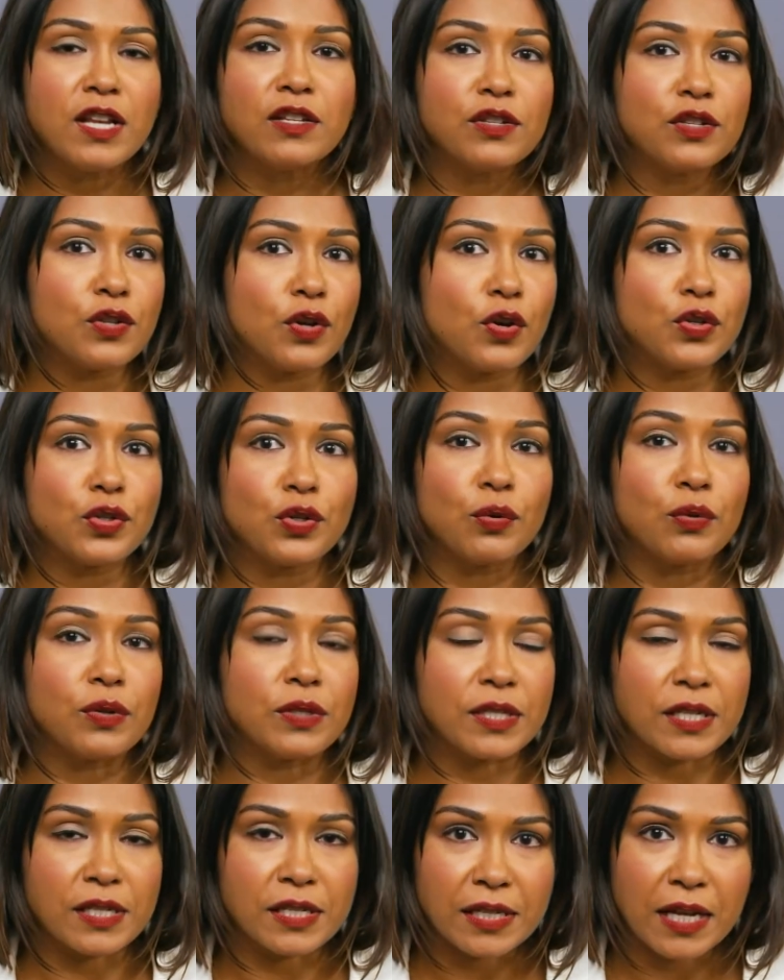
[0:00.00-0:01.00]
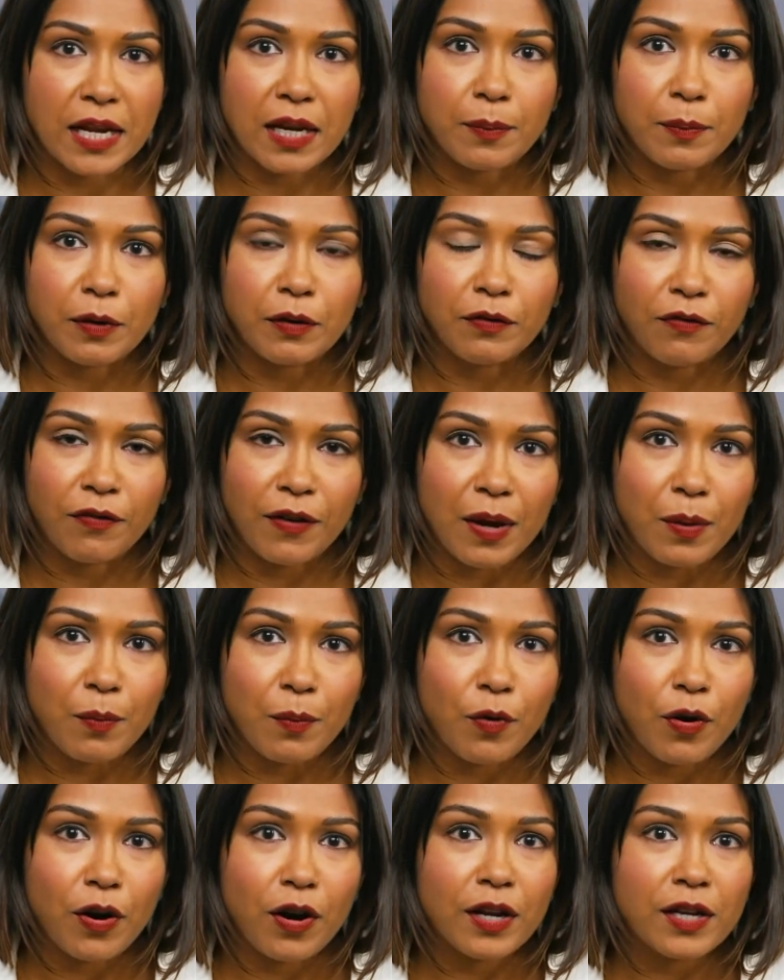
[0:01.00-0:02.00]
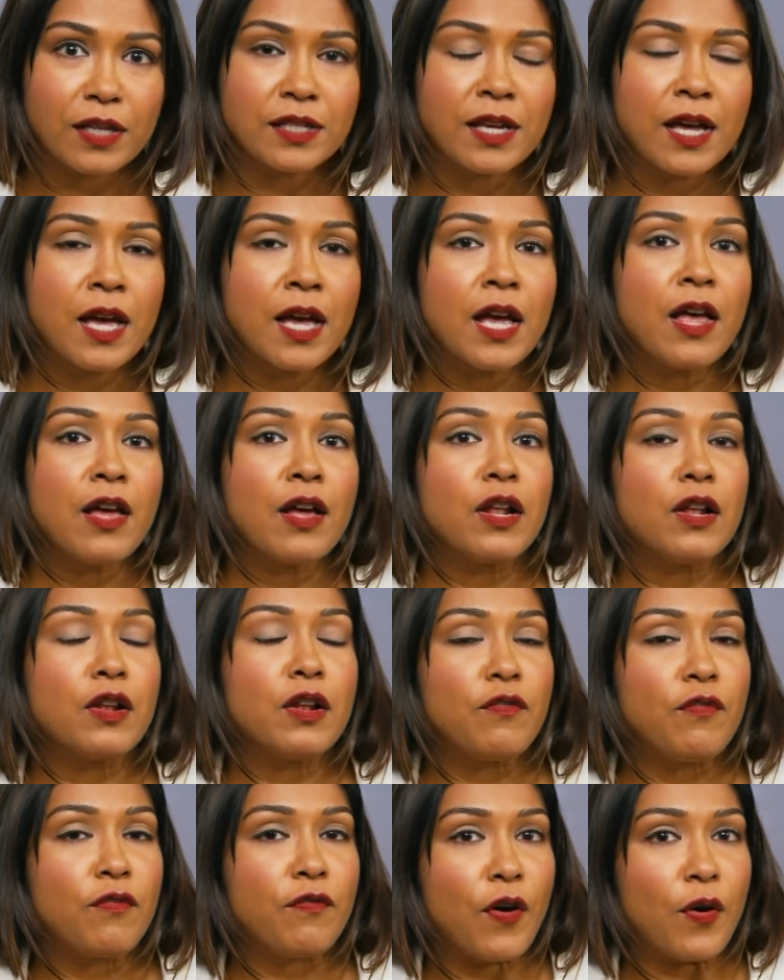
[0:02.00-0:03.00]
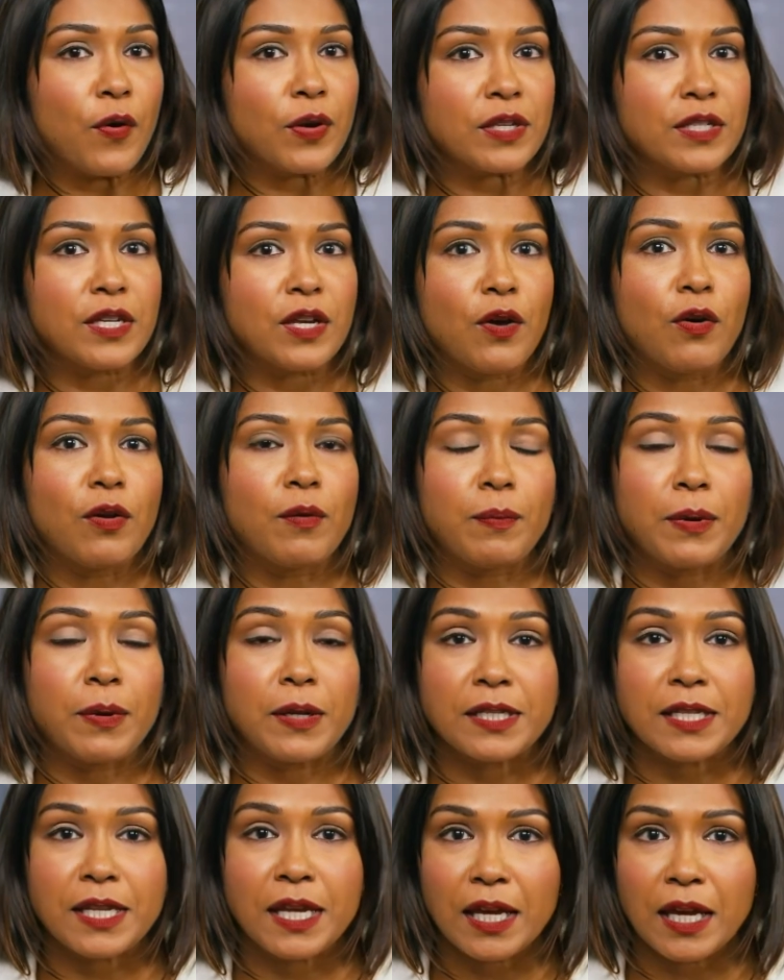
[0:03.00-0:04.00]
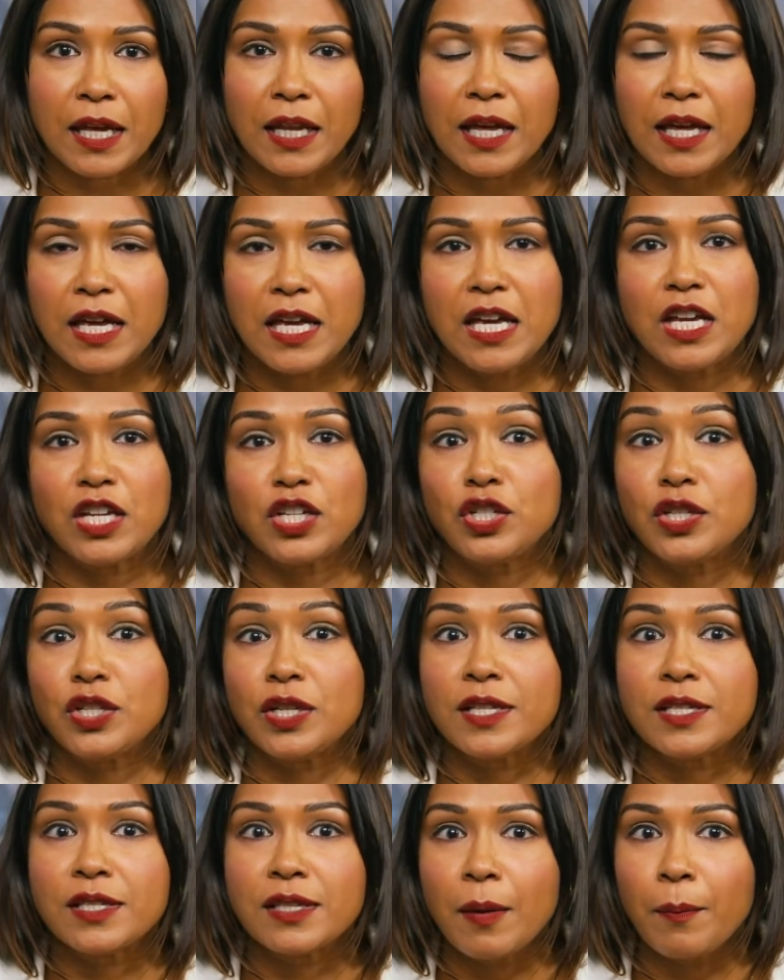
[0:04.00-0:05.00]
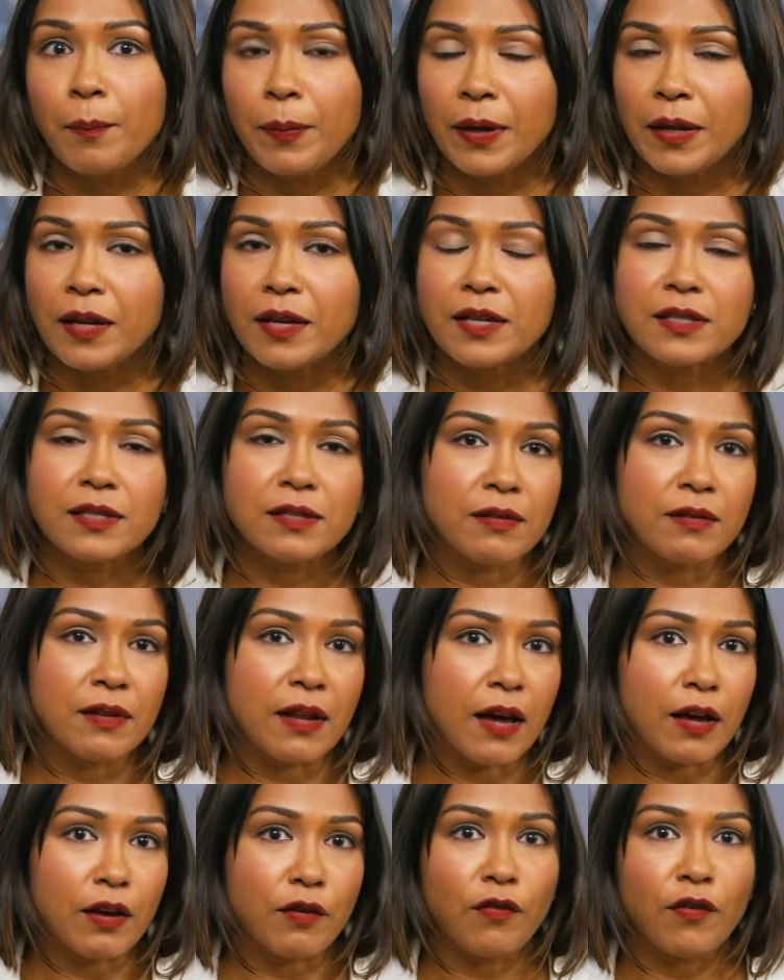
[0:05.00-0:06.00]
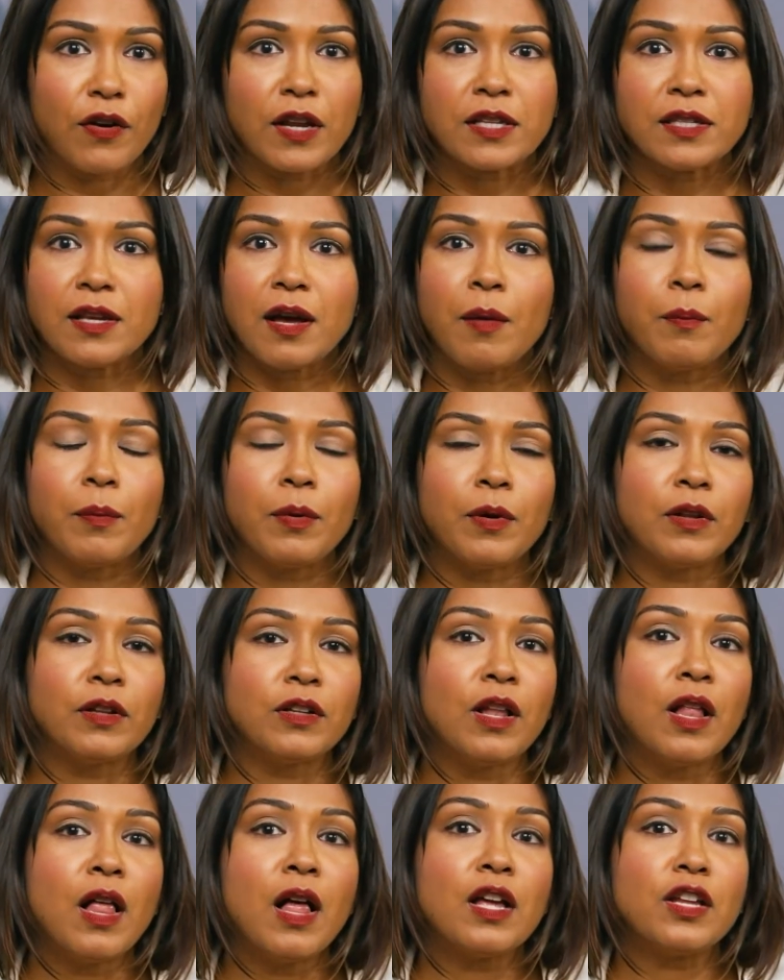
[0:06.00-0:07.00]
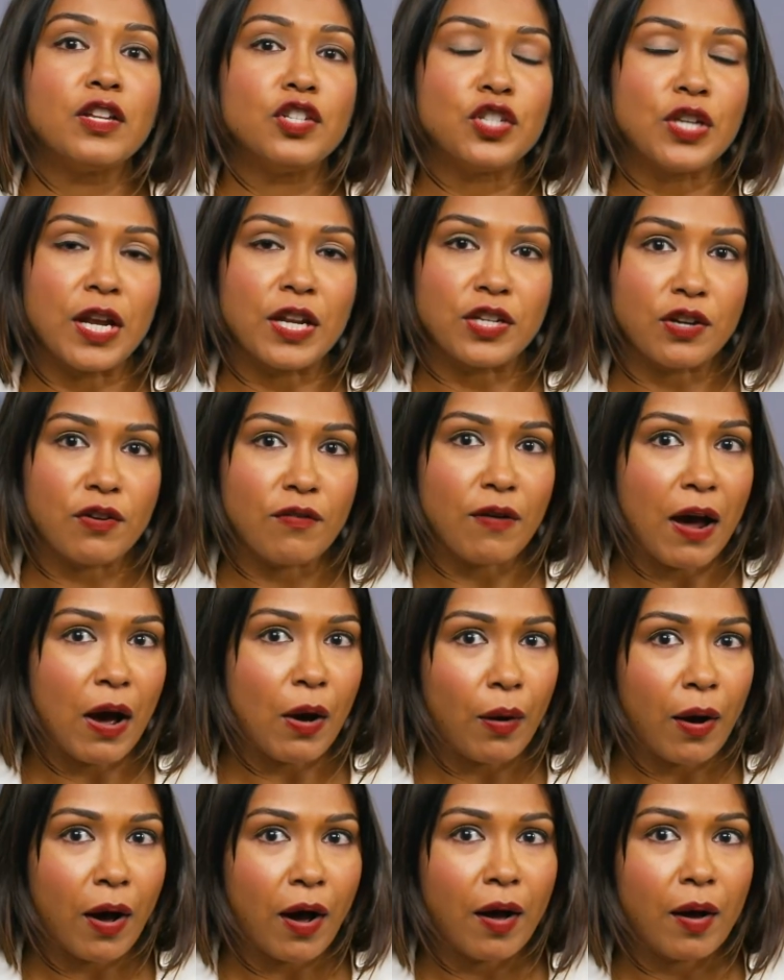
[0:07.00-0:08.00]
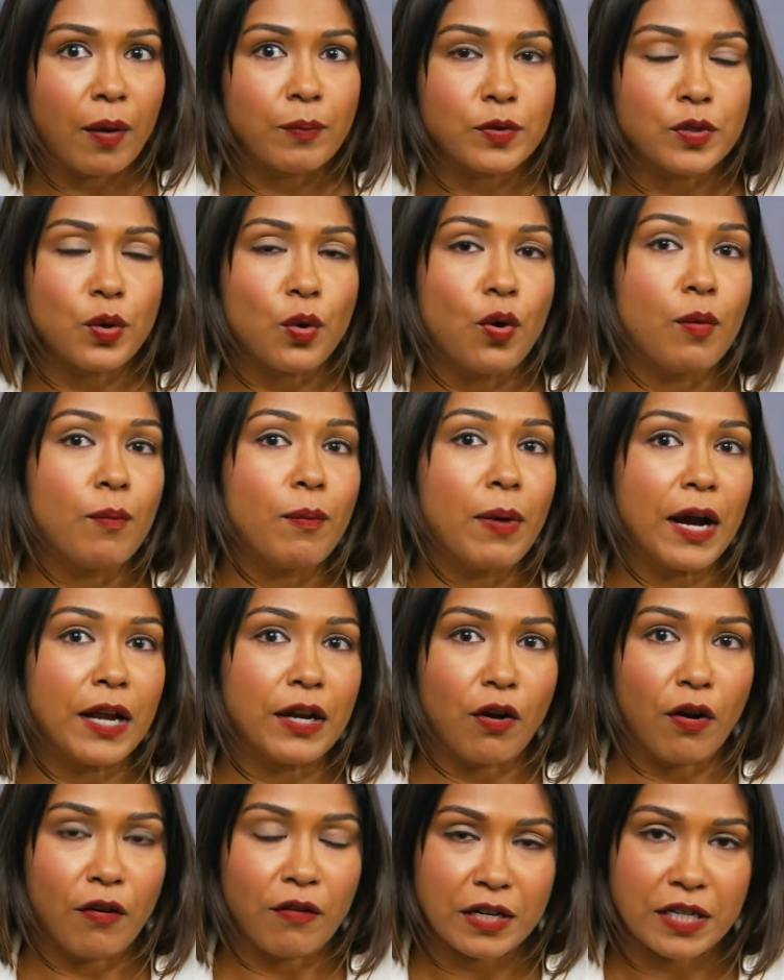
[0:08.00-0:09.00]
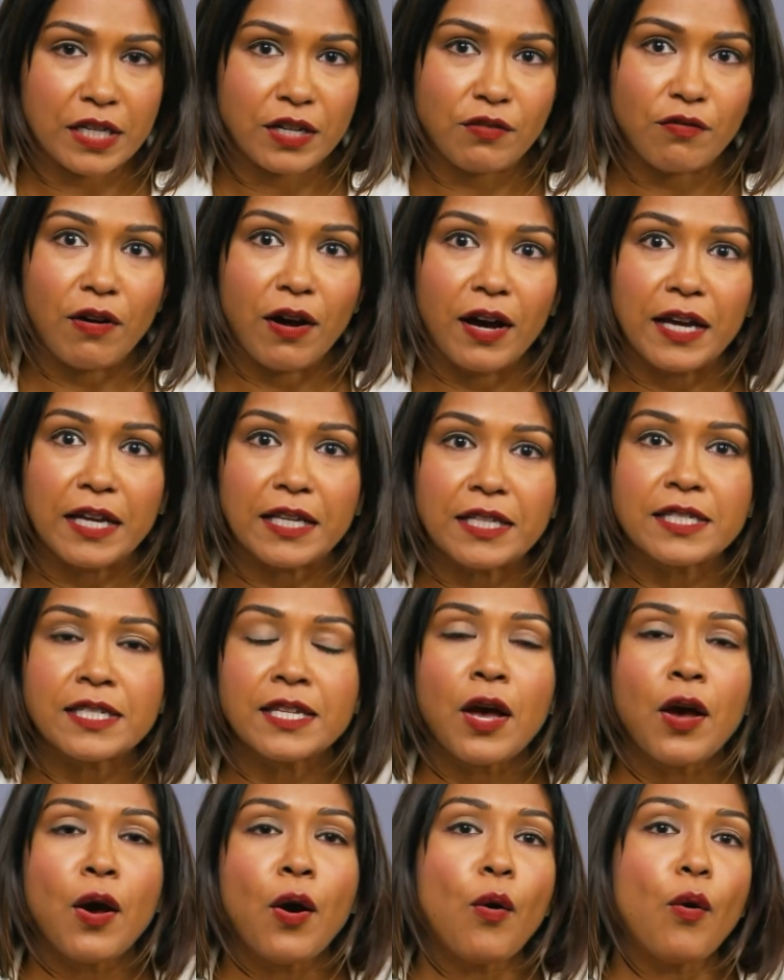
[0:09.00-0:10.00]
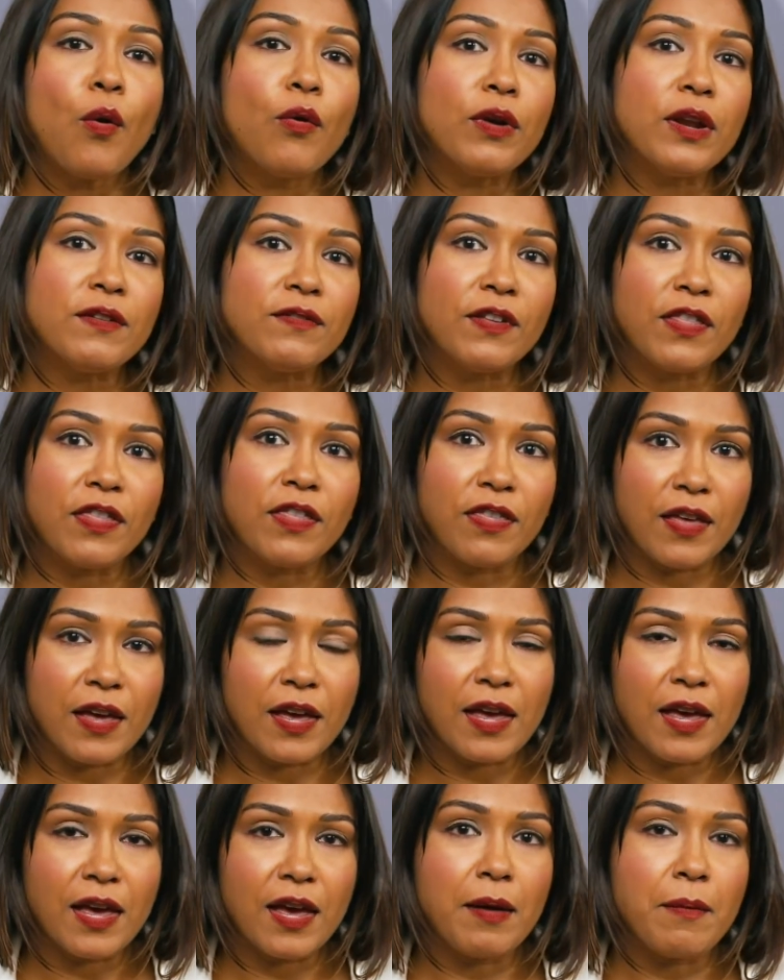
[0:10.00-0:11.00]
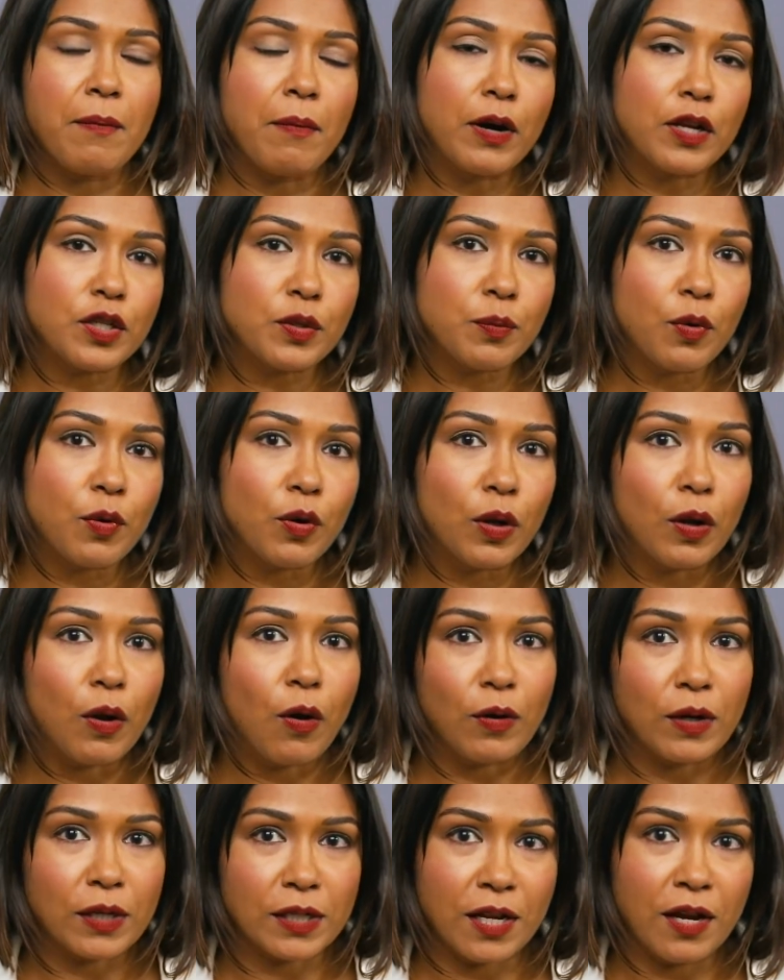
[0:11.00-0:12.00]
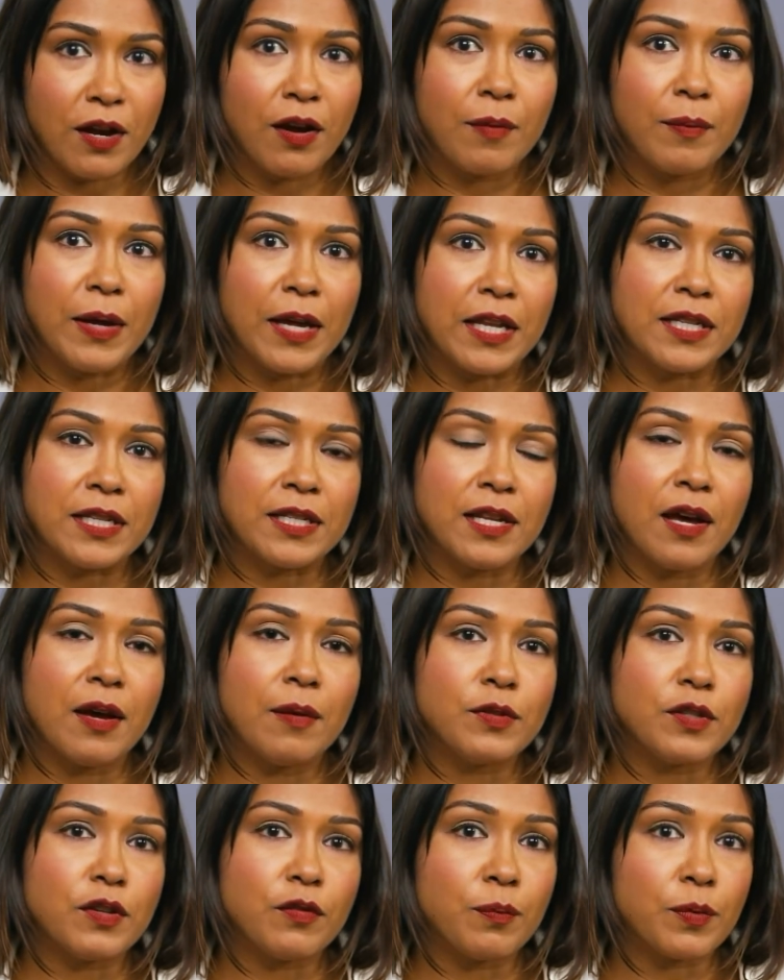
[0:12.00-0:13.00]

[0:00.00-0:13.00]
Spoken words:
social, or sustainable frameworks, focusing on particular ESG sub-pillars like, for example, gender outcomes or minority rights, or even thinking much more long-term in terms of